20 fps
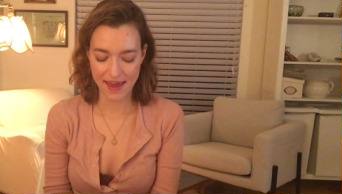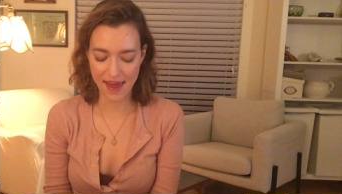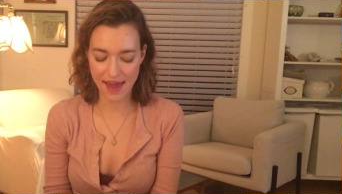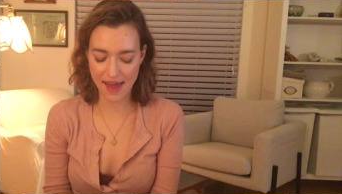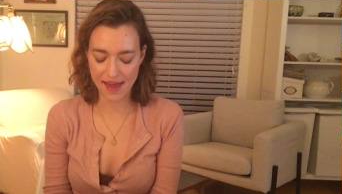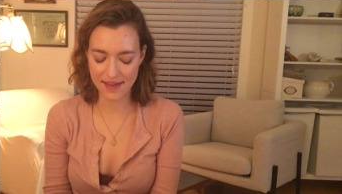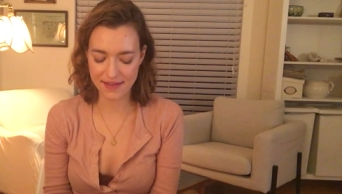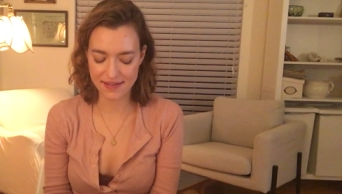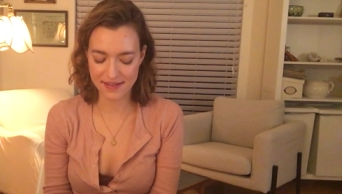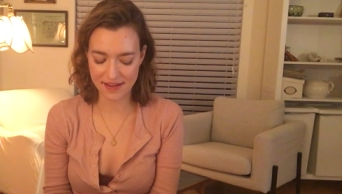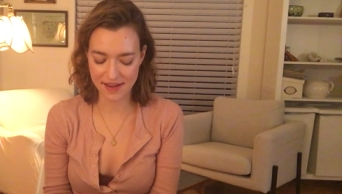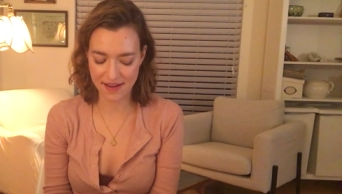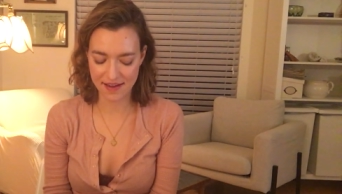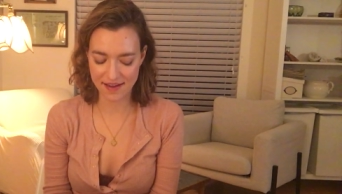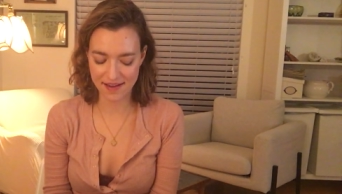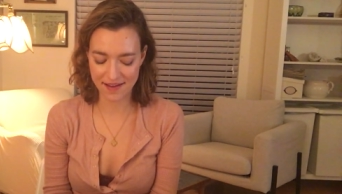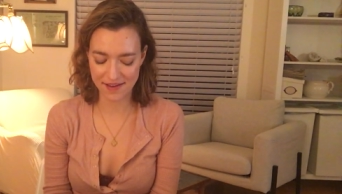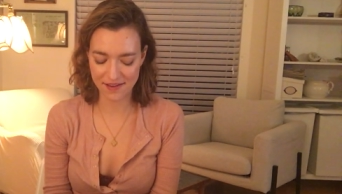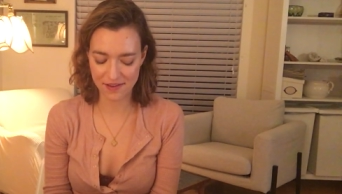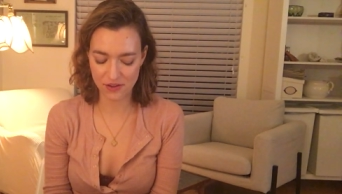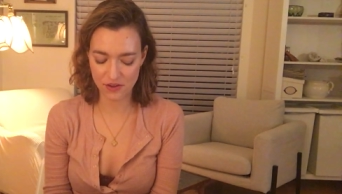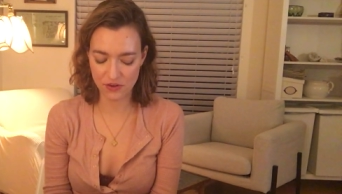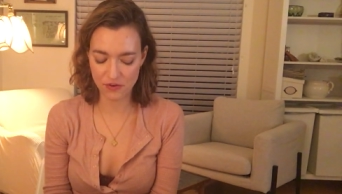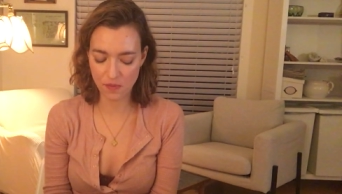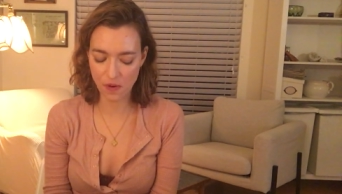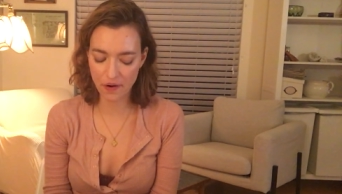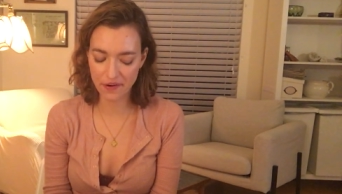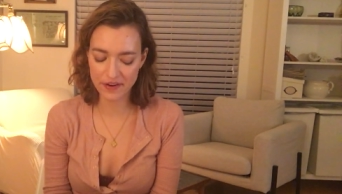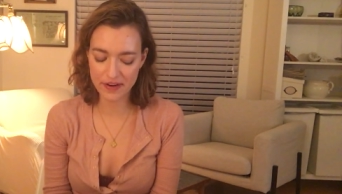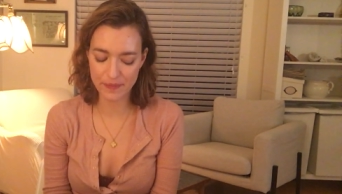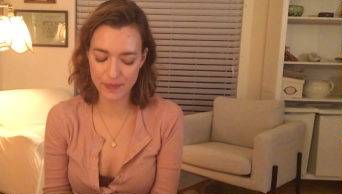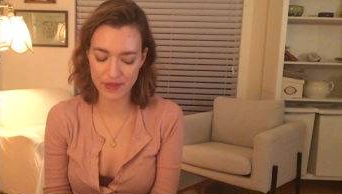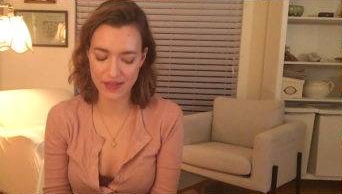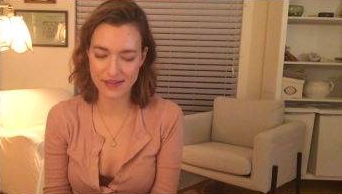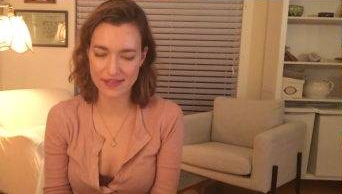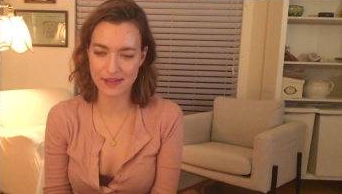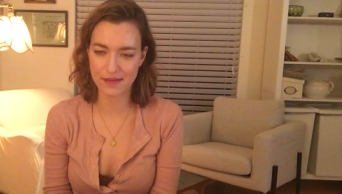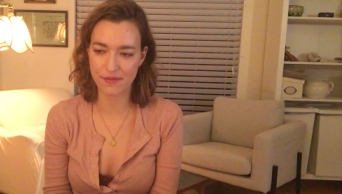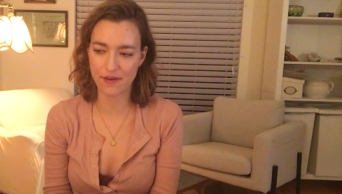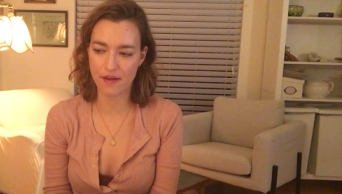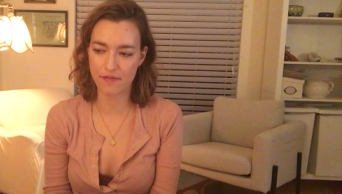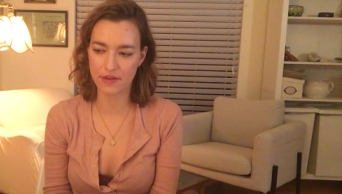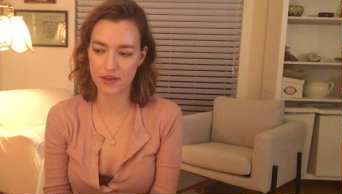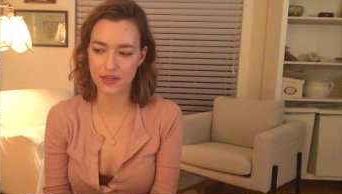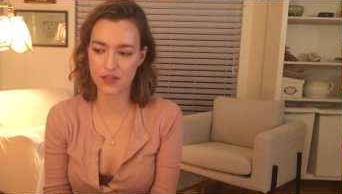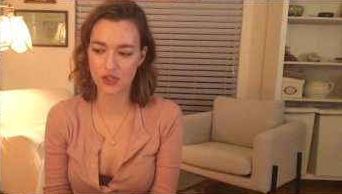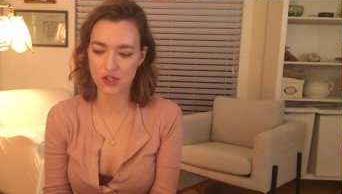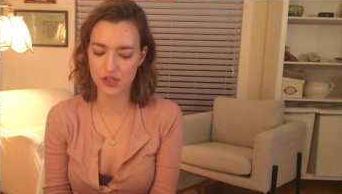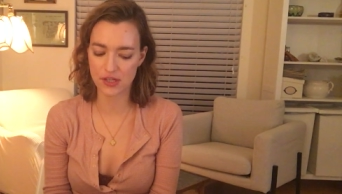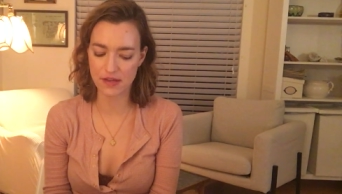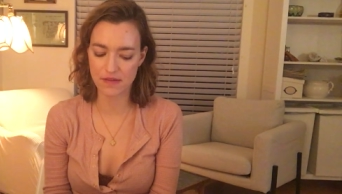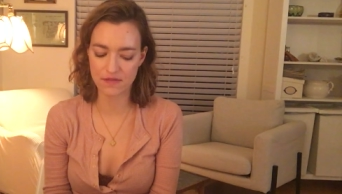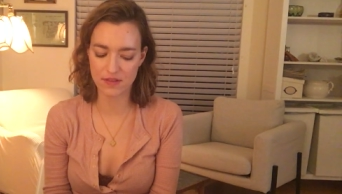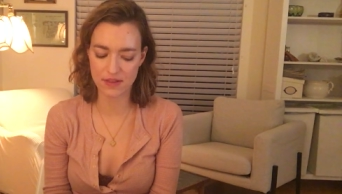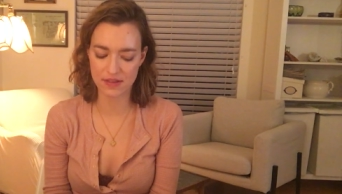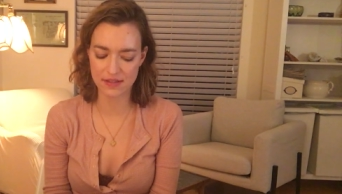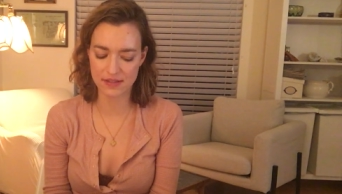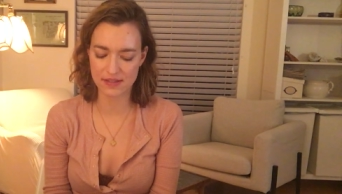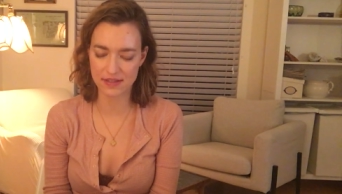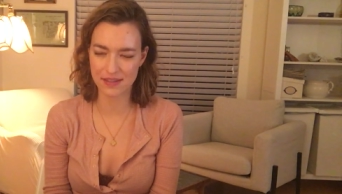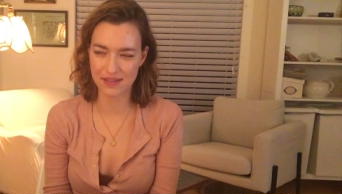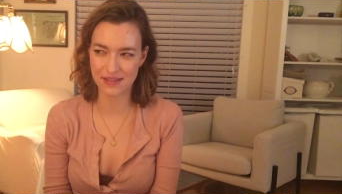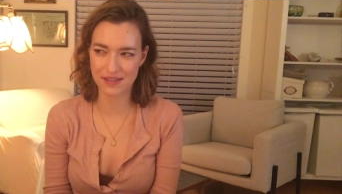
And uh, you are in a place of having achieved this,